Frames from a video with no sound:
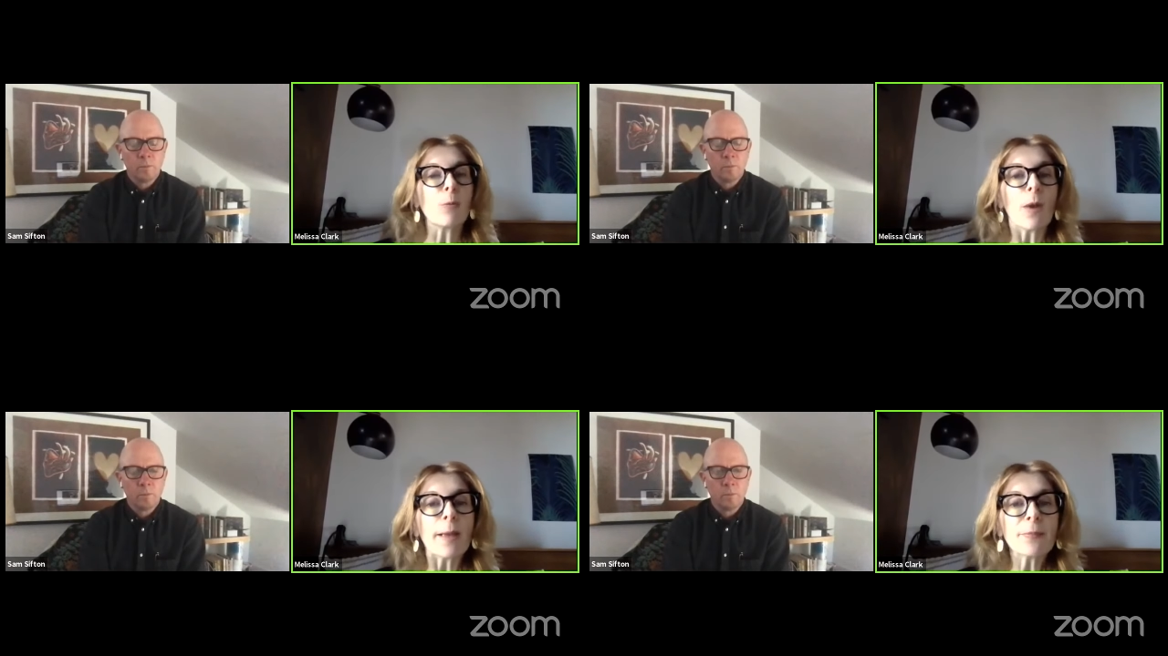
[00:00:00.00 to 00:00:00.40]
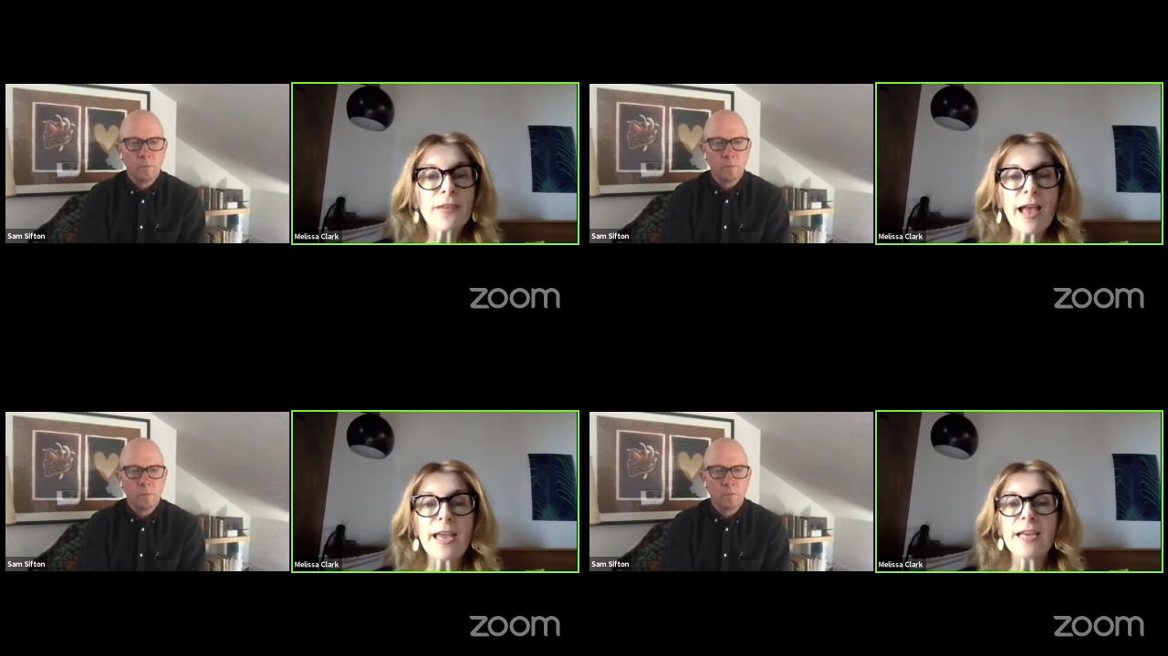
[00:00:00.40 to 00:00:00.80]
Speaker 1: my
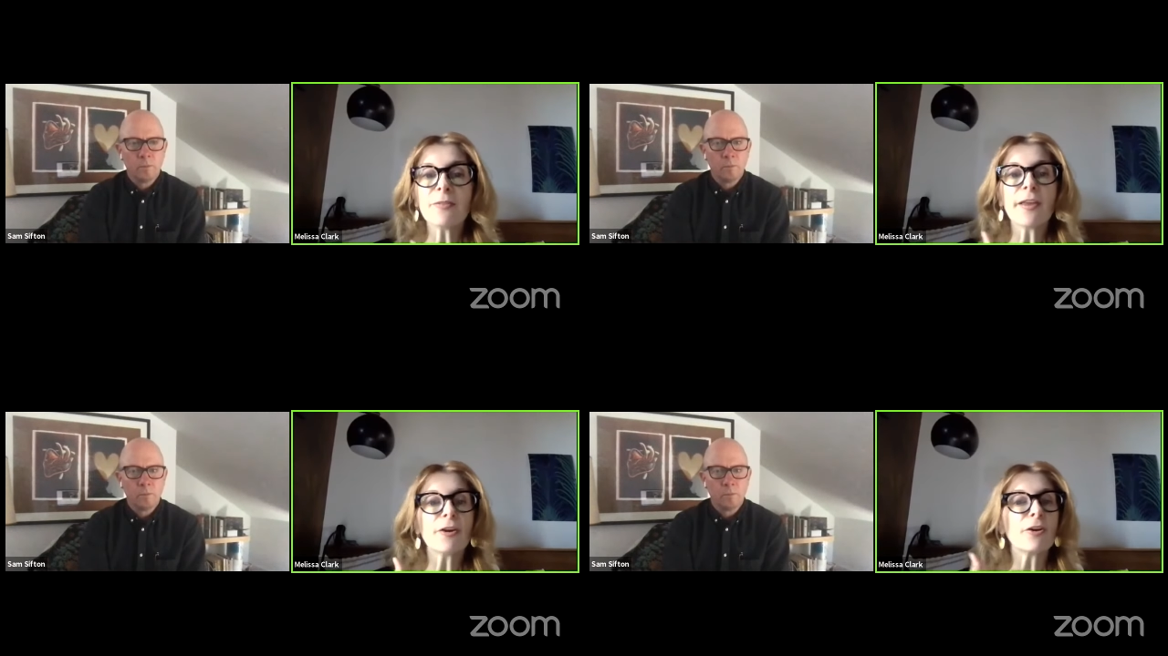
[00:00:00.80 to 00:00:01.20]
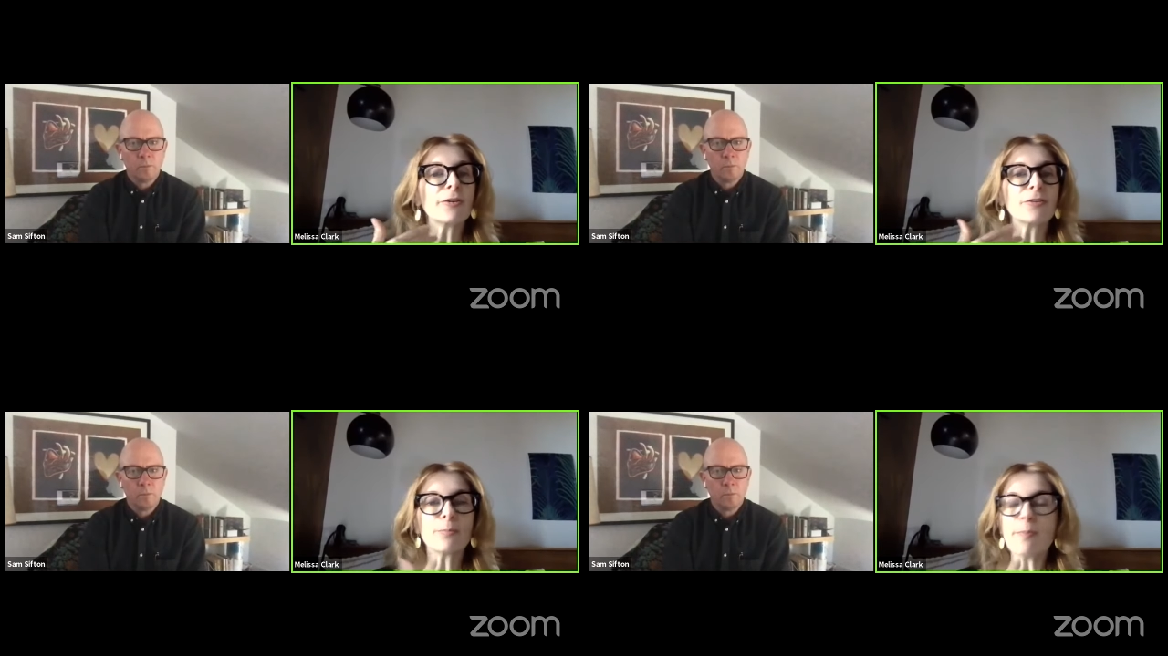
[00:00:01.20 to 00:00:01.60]
website.
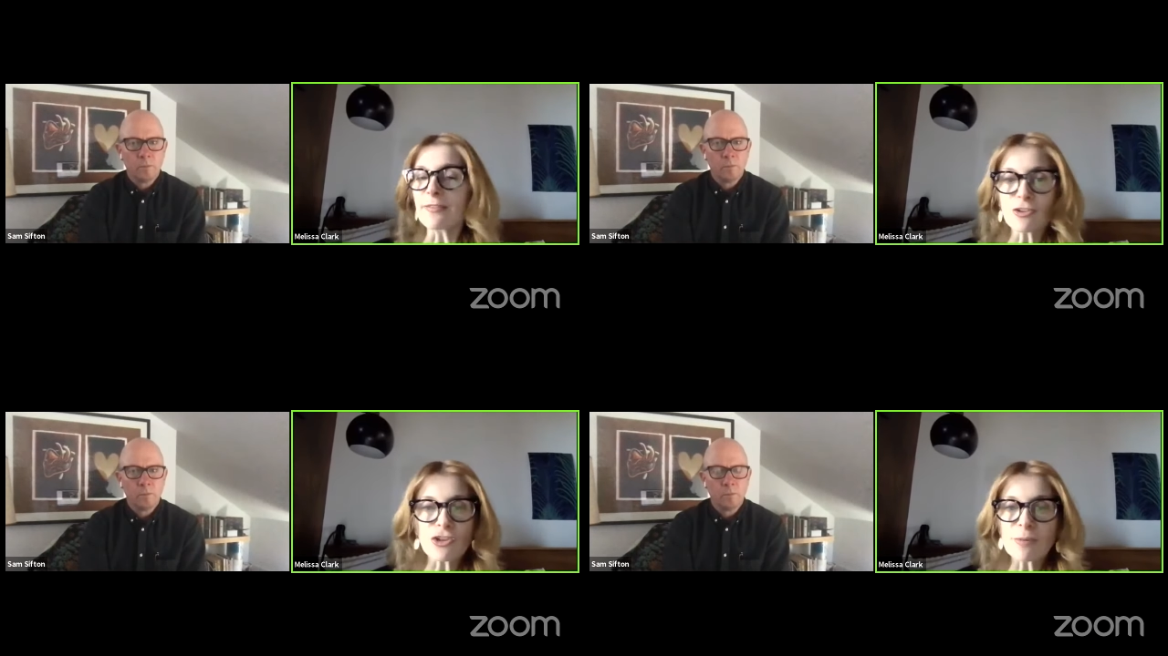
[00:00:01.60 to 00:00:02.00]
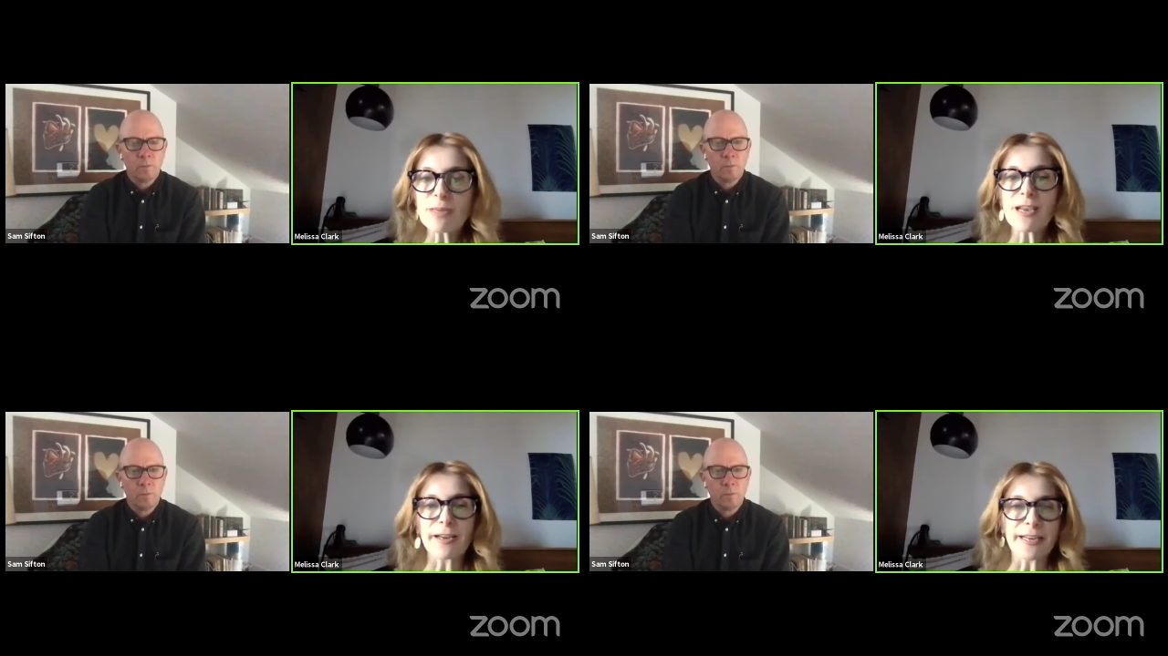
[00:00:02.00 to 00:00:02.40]
They're messaging
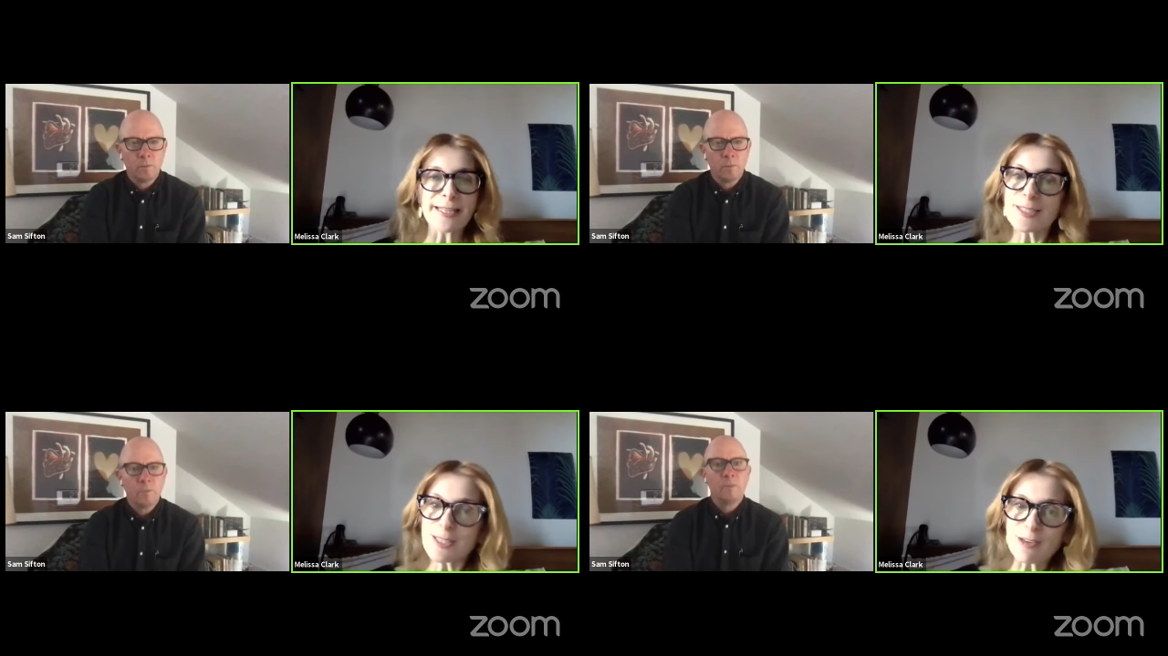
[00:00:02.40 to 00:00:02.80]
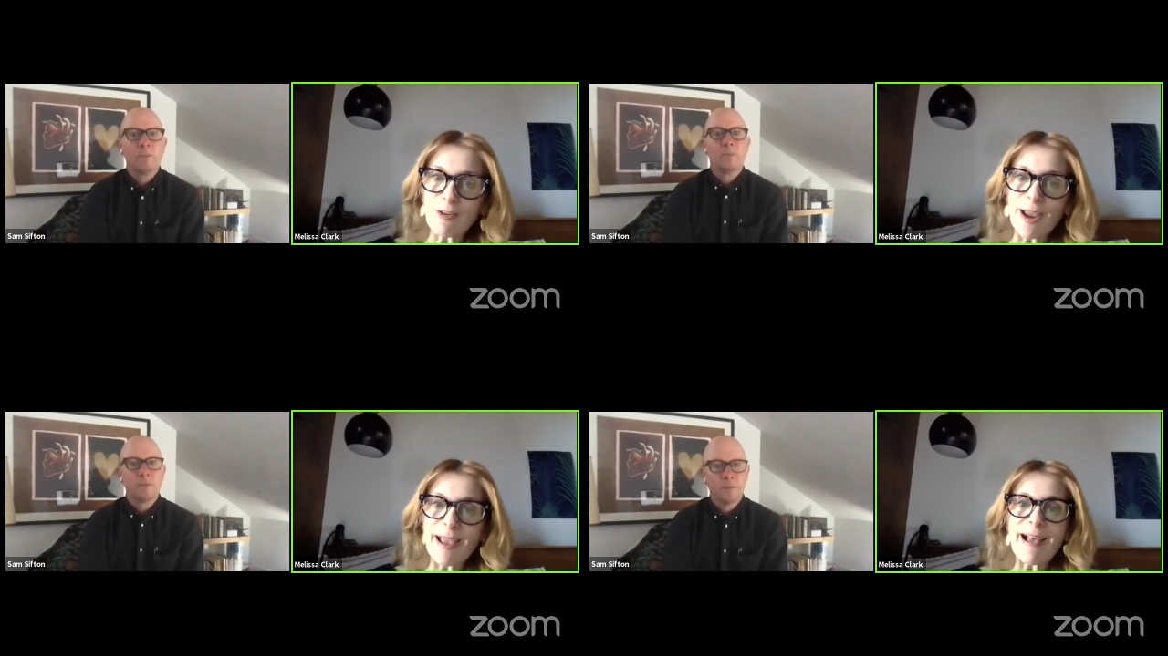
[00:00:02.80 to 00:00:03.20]
me on
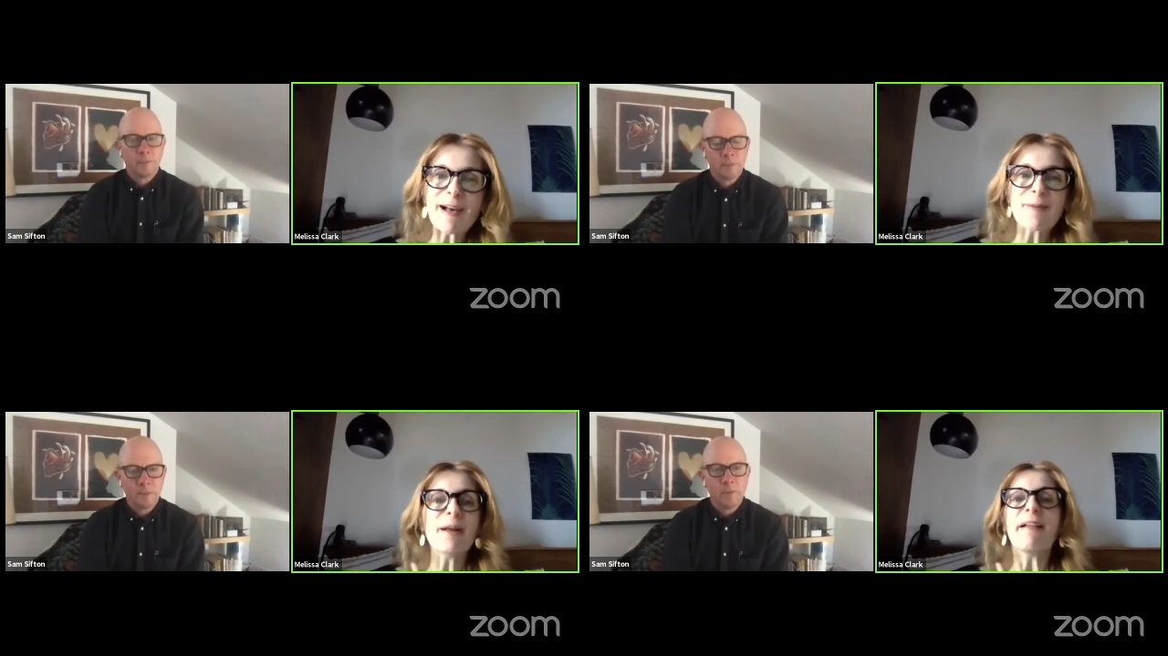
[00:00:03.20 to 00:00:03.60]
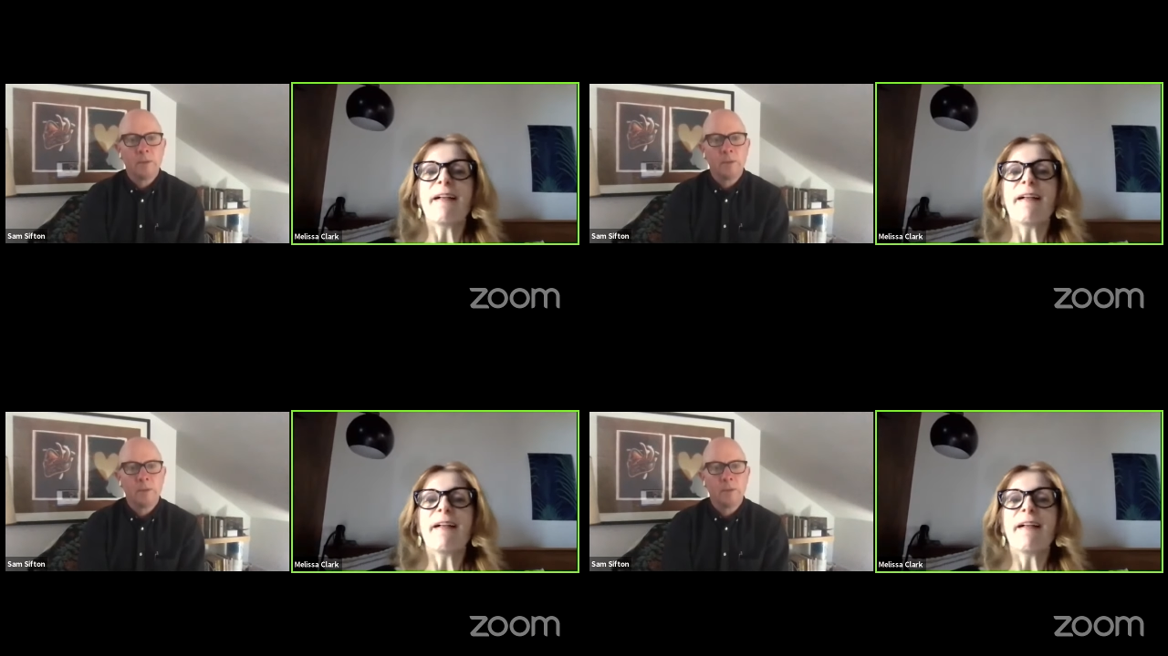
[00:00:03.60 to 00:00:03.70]
Instagram.